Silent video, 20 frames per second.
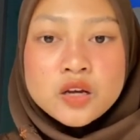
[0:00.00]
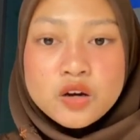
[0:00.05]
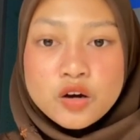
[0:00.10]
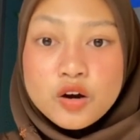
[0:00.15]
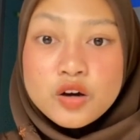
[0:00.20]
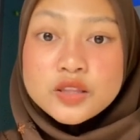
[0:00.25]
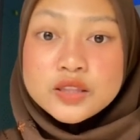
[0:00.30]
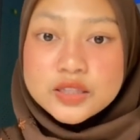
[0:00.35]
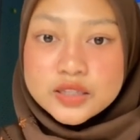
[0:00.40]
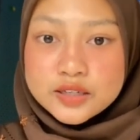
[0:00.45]

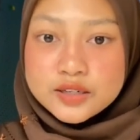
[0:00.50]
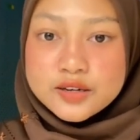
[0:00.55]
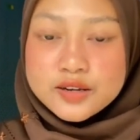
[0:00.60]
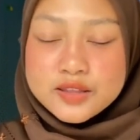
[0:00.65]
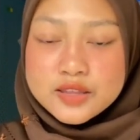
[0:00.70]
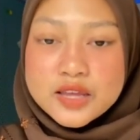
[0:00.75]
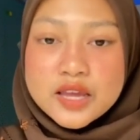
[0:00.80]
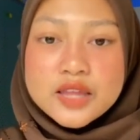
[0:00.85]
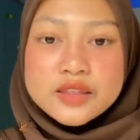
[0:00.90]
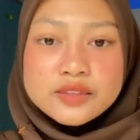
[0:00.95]
On Earth,
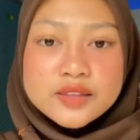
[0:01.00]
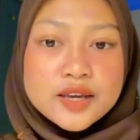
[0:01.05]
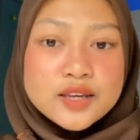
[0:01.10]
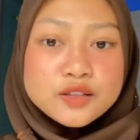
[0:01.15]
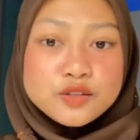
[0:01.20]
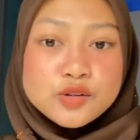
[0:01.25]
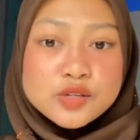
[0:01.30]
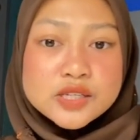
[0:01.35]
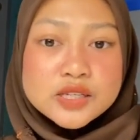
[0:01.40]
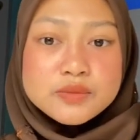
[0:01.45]

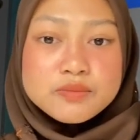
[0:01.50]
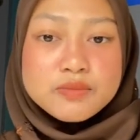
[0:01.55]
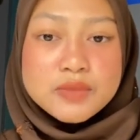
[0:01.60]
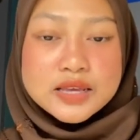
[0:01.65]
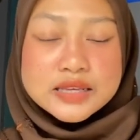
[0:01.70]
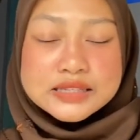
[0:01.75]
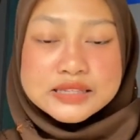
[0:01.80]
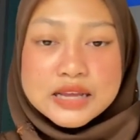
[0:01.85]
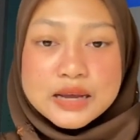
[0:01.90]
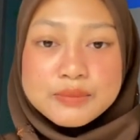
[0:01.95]
nitrogen
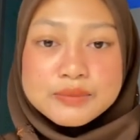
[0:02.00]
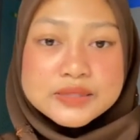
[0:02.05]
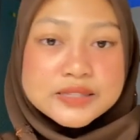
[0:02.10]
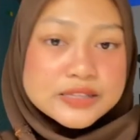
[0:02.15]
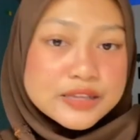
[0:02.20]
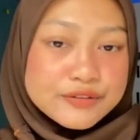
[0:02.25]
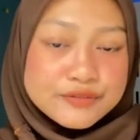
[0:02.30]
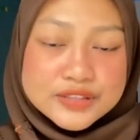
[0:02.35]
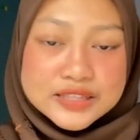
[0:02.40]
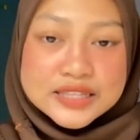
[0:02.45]
makes up
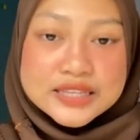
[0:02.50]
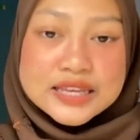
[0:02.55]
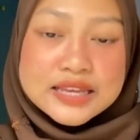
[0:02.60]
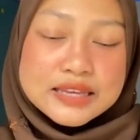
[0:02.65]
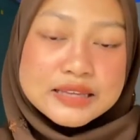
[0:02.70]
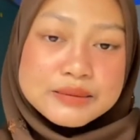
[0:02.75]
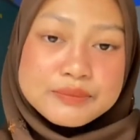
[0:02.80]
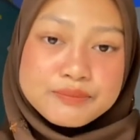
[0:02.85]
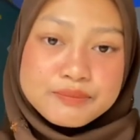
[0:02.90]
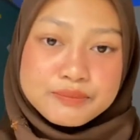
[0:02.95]

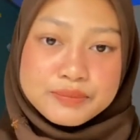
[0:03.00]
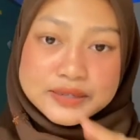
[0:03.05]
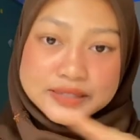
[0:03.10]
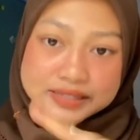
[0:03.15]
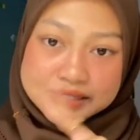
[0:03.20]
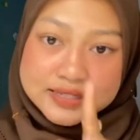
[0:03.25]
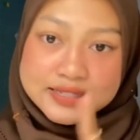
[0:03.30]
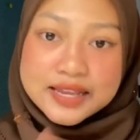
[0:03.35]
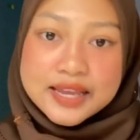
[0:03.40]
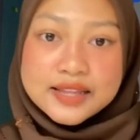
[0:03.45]
78%
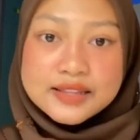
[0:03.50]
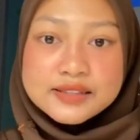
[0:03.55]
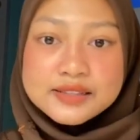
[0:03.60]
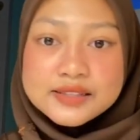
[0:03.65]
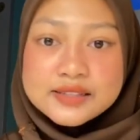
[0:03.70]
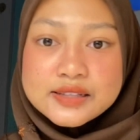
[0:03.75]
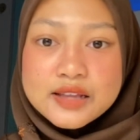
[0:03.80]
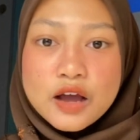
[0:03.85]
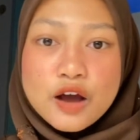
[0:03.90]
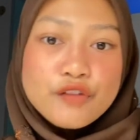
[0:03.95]

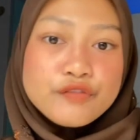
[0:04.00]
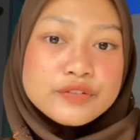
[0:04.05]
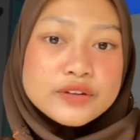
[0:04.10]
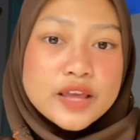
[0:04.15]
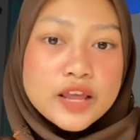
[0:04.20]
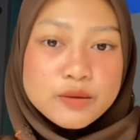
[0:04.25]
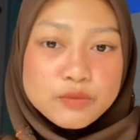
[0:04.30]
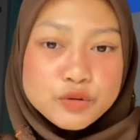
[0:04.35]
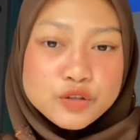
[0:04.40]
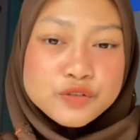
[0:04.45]
of the
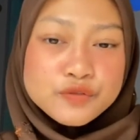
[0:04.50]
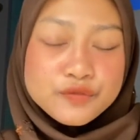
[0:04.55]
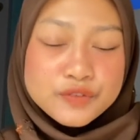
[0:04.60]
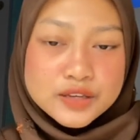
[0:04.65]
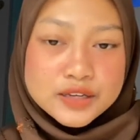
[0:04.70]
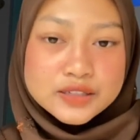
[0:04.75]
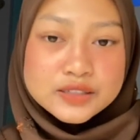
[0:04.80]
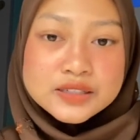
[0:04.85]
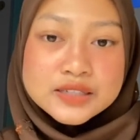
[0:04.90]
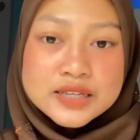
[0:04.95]

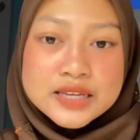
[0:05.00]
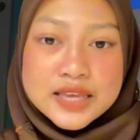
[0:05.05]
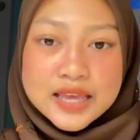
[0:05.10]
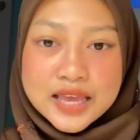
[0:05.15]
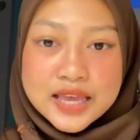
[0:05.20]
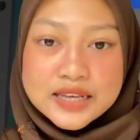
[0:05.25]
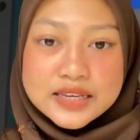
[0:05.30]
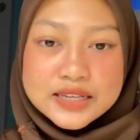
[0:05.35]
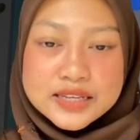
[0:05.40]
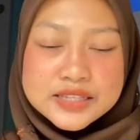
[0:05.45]
atmosphere
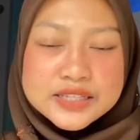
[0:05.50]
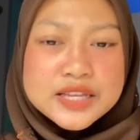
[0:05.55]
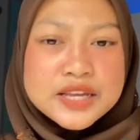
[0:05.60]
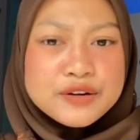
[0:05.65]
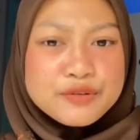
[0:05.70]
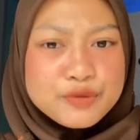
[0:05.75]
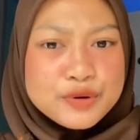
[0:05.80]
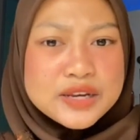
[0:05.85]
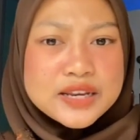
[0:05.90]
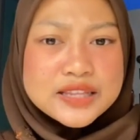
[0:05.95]
and is
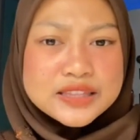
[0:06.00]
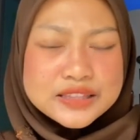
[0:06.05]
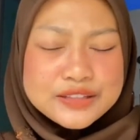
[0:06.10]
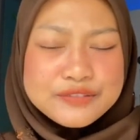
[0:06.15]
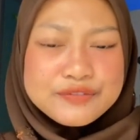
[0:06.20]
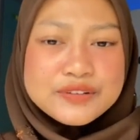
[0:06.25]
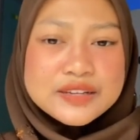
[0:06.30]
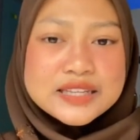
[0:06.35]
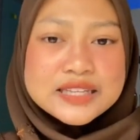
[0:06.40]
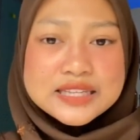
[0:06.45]

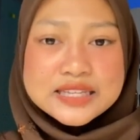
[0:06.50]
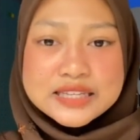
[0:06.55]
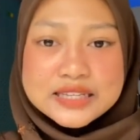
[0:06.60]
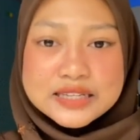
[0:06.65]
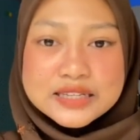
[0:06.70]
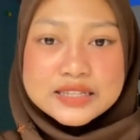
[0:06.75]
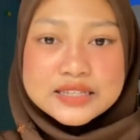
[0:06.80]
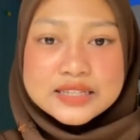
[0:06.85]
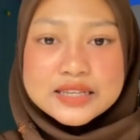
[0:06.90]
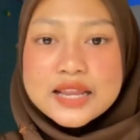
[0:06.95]
relatively
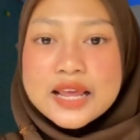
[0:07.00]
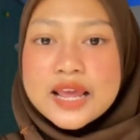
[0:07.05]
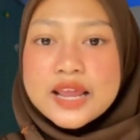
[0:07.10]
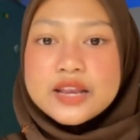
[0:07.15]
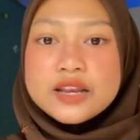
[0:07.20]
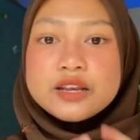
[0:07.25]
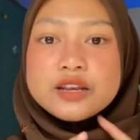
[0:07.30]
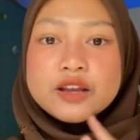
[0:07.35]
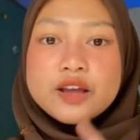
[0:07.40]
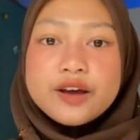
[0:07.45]
inert
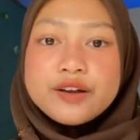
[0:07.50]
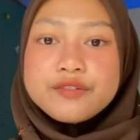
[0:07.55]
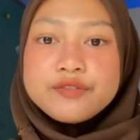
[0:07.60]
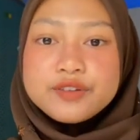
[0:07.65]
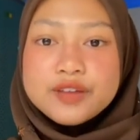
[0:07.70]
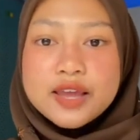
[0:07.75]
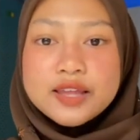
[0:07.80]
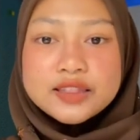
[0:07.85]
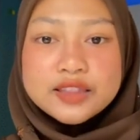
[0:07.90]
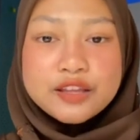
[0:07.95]
and
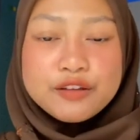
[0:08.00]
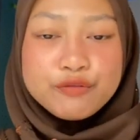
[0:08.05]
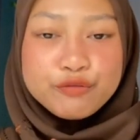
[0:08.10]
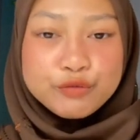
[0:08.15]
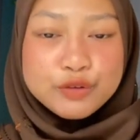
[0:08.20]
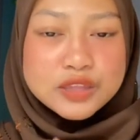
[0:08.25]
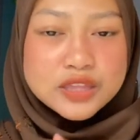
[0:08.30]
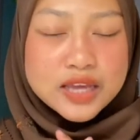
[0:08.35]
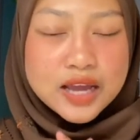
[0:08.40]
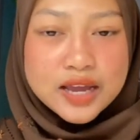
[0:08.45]
non-reactive
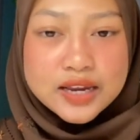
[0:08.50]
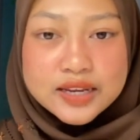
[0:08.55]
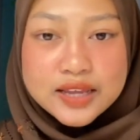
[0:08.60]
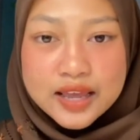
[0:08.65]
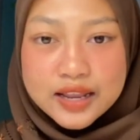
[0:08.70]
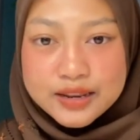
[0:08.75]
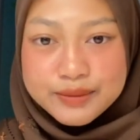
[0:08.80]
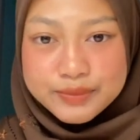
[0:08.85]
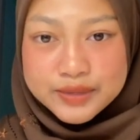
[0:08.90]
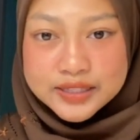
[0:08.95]
with other
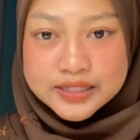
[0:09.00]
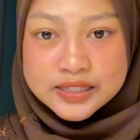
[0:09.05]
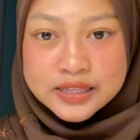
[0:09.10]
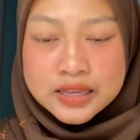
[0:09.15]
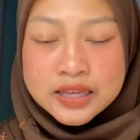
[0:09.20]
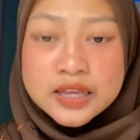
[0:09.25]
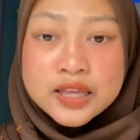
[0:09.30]
elements.